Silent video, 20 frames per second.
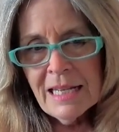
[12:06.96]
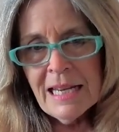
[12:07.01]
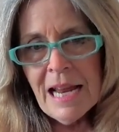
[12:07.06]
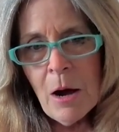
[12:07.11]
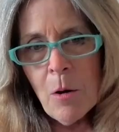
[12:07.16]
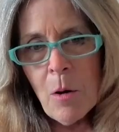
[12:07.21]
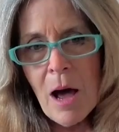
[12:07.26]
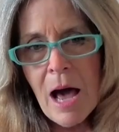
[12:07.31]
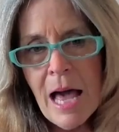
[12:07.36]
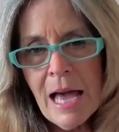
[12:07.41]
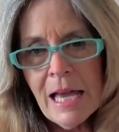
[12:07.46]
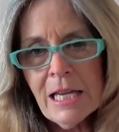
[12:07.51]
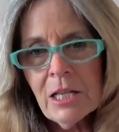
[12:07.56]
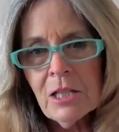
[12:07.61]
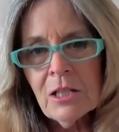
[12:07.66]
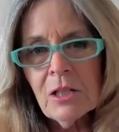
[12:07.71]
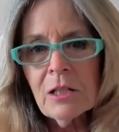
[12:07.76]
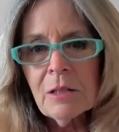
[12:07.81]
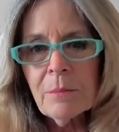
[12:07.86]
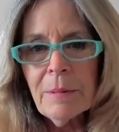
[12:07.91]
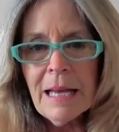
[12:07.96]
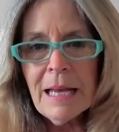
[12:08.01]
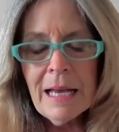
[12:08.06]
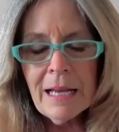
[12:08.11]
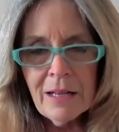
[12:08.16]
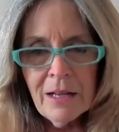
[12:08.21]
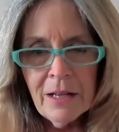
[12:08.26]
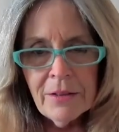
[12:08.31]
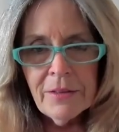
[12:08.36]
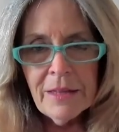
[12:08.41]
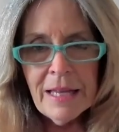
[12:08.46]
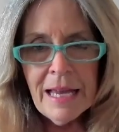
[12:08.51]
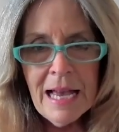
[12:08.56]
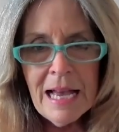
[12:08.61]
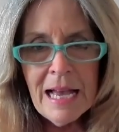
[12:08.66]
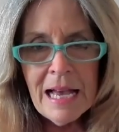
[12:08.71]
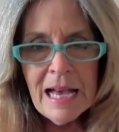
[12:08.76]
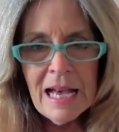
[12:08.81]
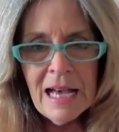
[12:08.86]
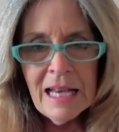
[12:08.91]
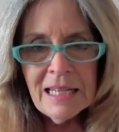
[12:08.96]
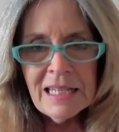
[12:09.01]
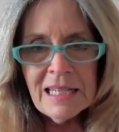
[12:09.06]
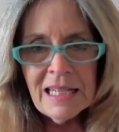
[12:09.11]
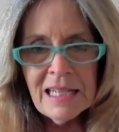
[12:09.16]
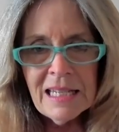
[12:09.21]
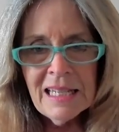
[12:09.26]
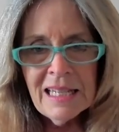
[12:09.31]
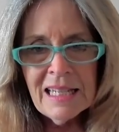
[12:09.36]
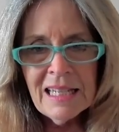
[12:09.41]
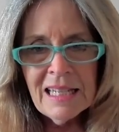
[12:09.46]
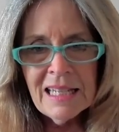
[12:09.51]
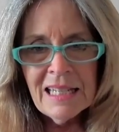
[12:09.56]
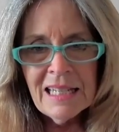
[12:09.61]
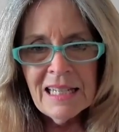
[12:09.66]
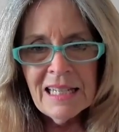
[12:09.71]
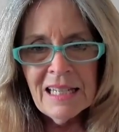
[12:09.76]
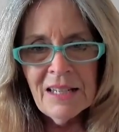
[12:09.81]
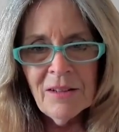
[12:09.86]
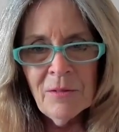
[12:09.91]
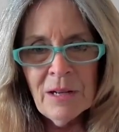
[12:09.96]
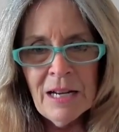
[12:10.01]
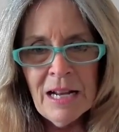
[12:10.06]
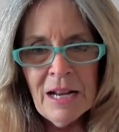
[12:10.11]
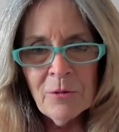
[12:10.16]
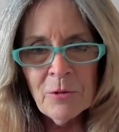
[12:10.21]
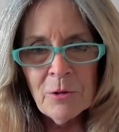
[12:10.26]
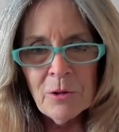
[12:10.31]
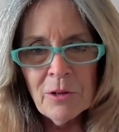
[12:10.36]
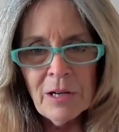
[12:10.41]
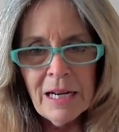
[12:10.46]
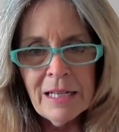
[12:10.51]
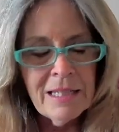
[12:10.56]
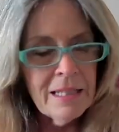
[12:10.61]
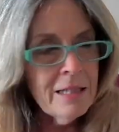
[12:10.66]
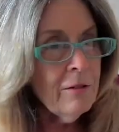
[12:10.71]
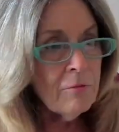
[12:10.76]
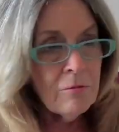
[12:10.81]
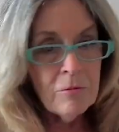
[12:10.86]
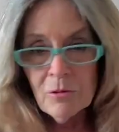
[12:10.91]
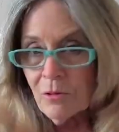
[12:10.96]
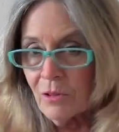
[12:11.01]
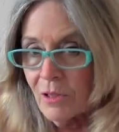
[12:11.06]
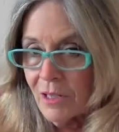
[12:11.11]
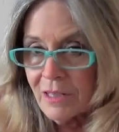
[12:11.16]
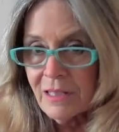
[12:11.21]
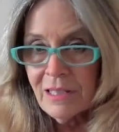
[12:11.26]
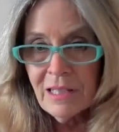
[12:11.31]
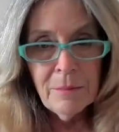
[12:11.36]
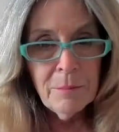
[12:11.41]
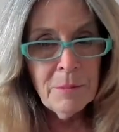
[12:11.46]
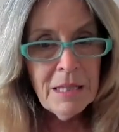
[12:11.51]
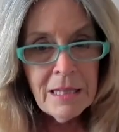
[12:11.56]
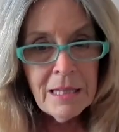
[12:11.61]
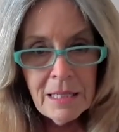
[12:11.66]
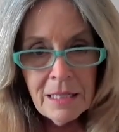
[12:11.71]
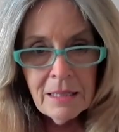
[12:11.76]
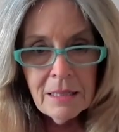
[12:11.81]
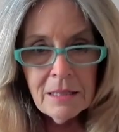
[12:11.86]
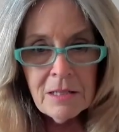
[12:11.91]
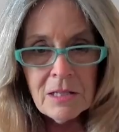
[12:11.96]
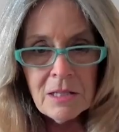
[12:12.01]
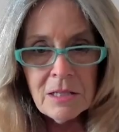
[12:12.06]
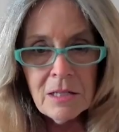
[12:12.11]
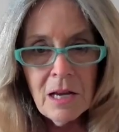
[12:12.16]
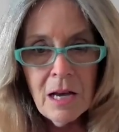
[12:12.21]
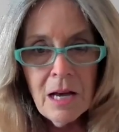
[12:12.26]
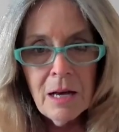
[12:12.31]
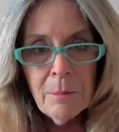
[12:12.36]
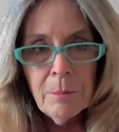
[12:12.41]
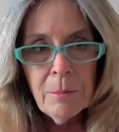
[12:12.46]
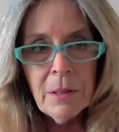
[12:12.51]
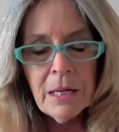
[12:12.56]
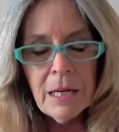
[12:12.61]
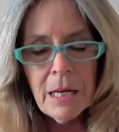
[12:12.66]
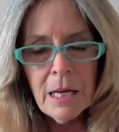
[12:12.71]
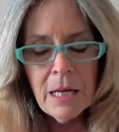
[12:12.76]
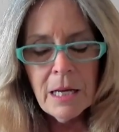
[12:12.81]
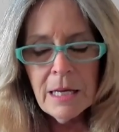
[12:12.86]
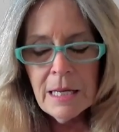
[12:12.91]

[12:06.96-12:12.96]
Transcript: Now, I could look back on that even after I did it for a long time and then stop, but